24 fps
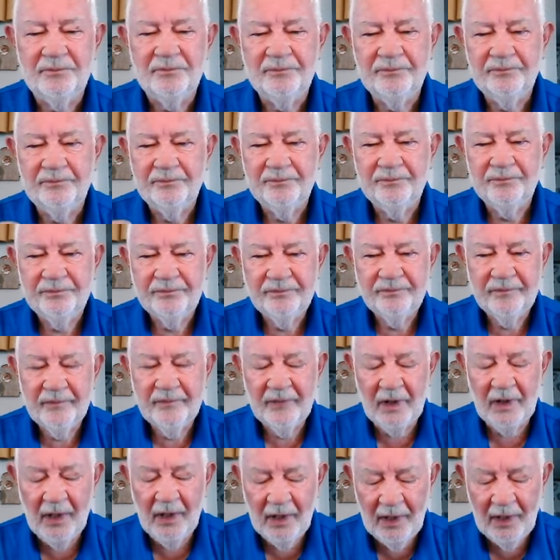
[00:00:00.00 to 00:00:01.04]

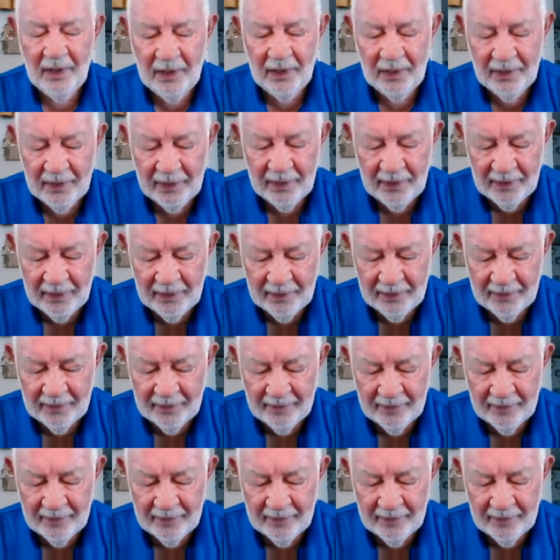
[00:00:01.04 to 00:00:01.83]
No one is speaking in this clip.